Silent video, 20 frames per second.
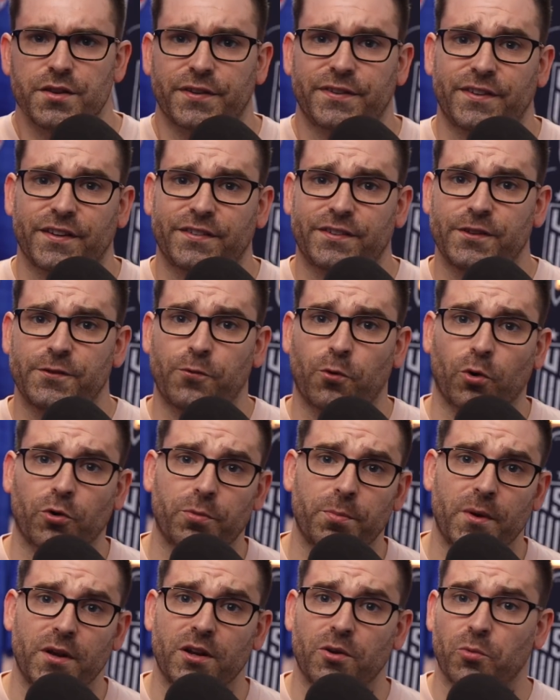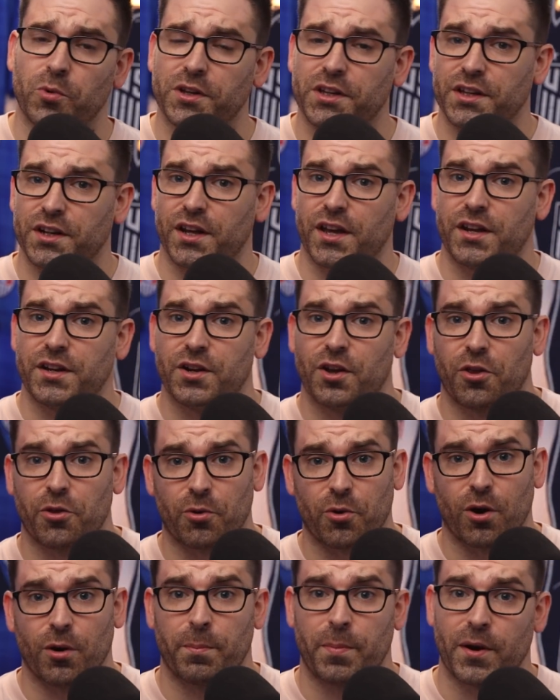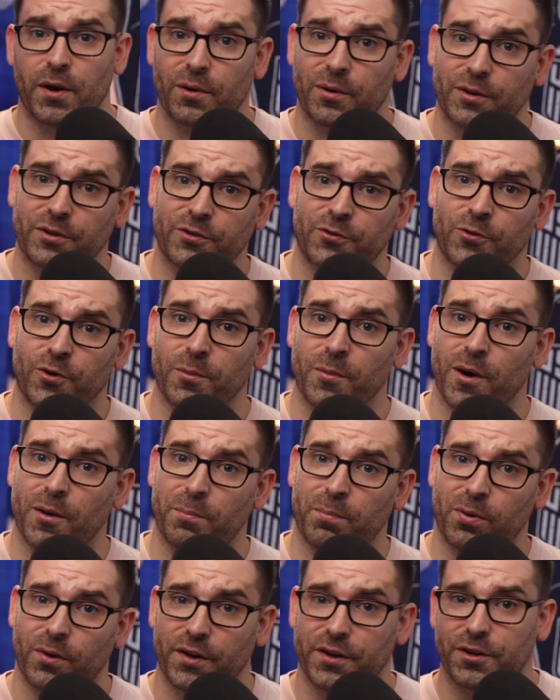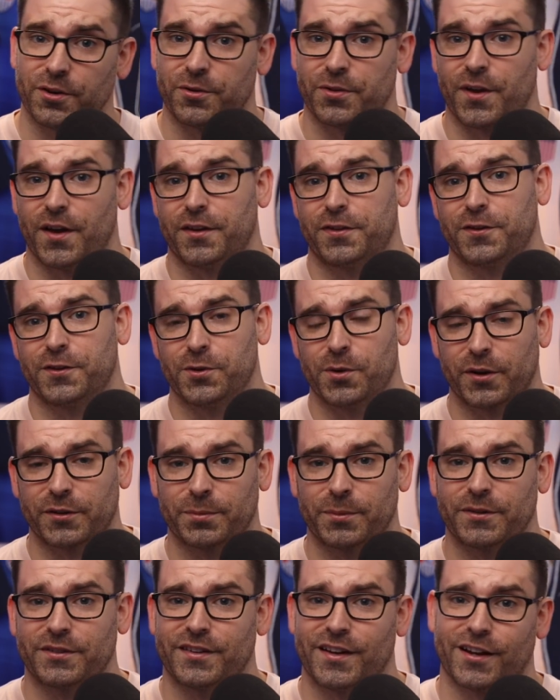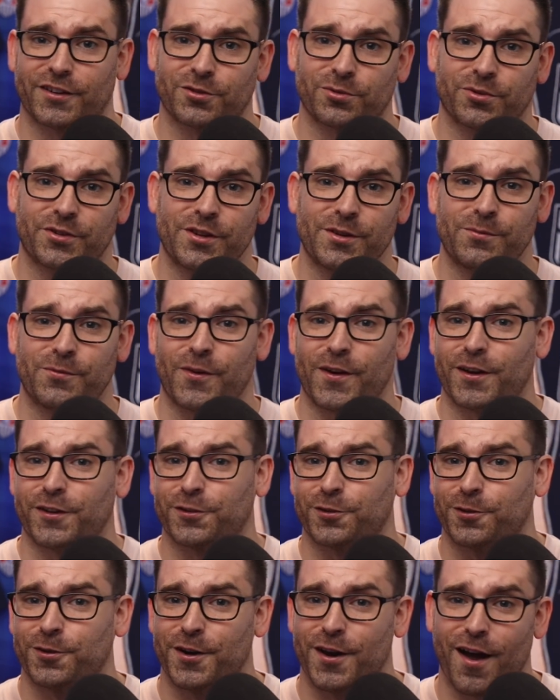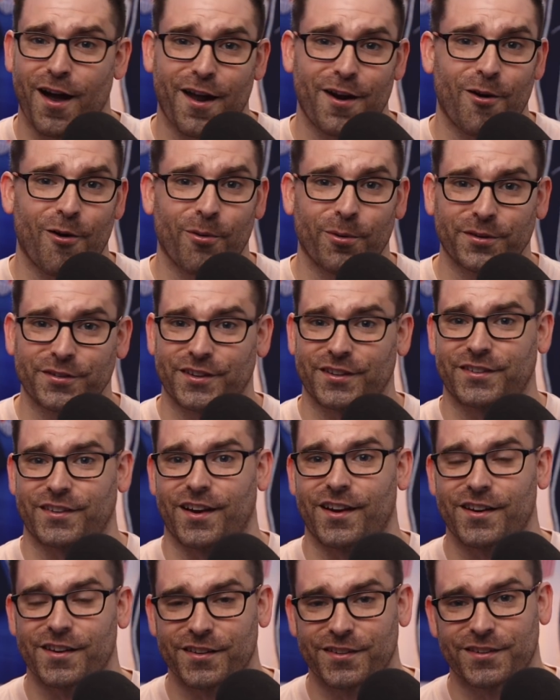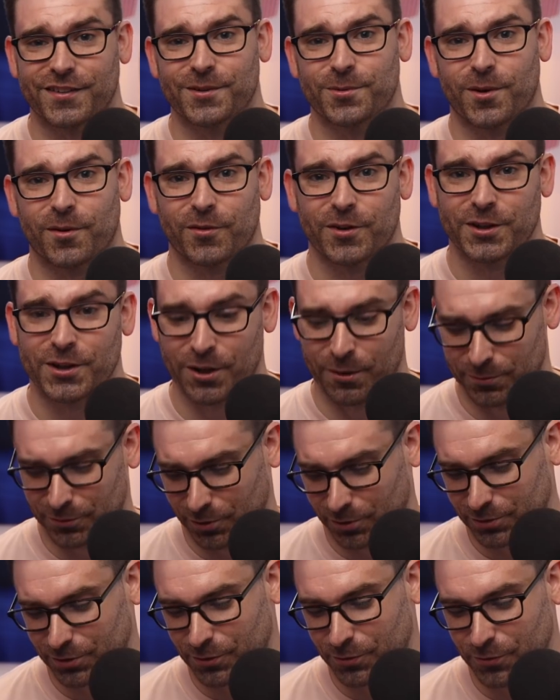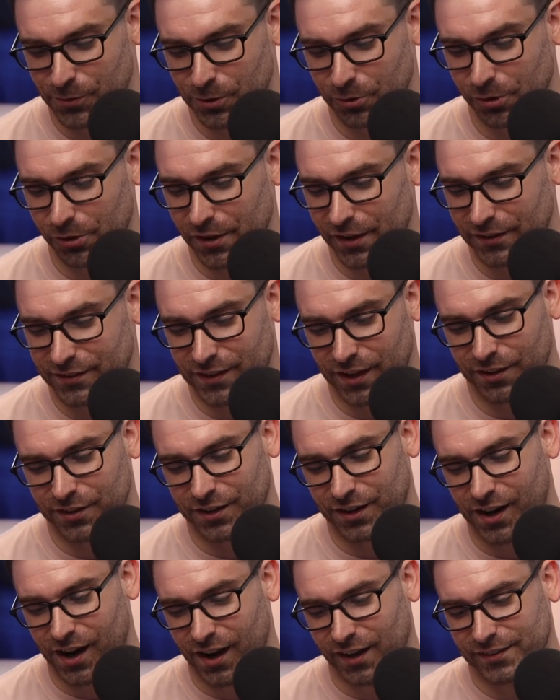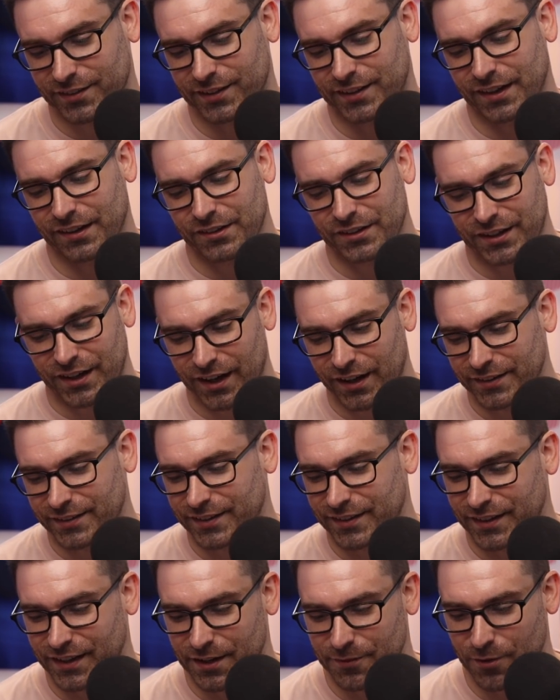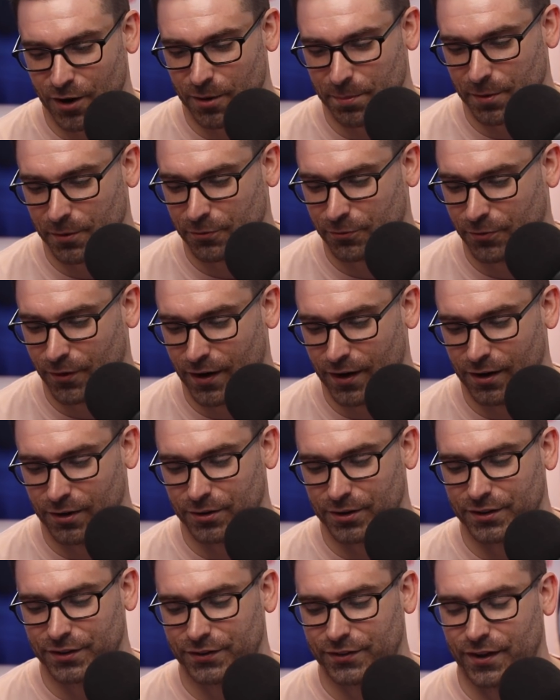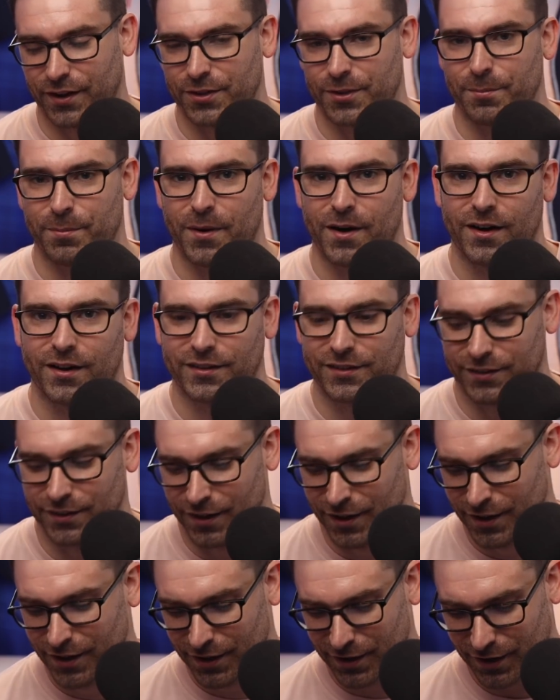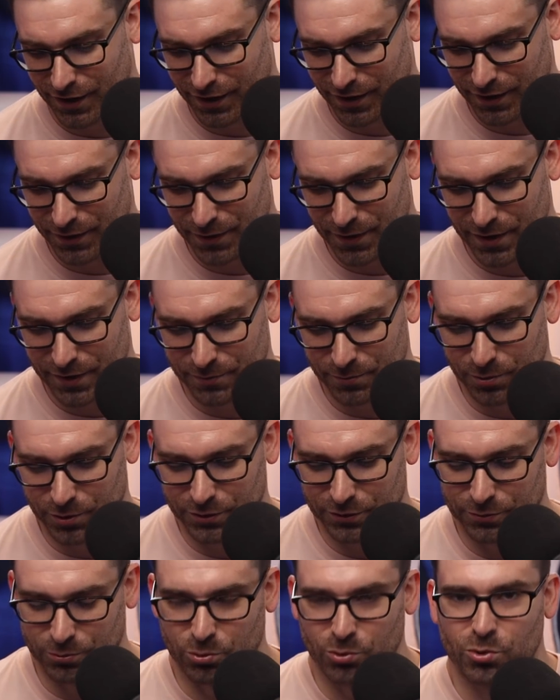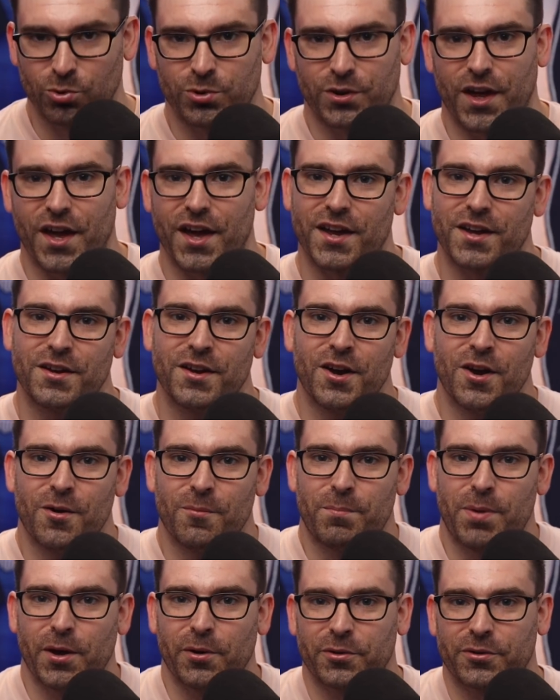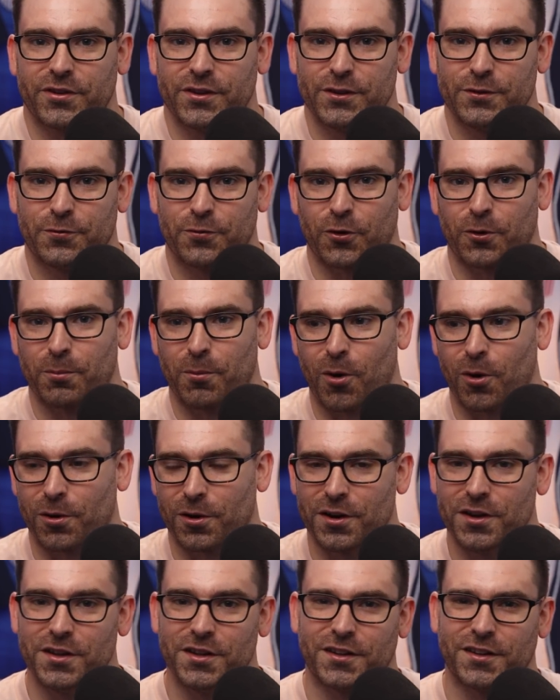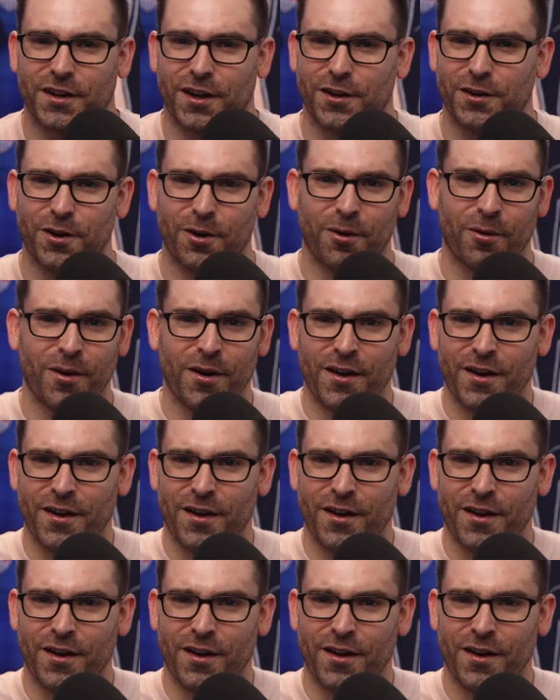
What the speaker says: the 64th minute, we get another appearance from a player that the U.S. men's national team fans are not always excited to see whenever he comes onto the field, and that's Kellen Acosta. Kellen Acosta gave up a foul inside the box that was ruled a penalty for Martinique. And I know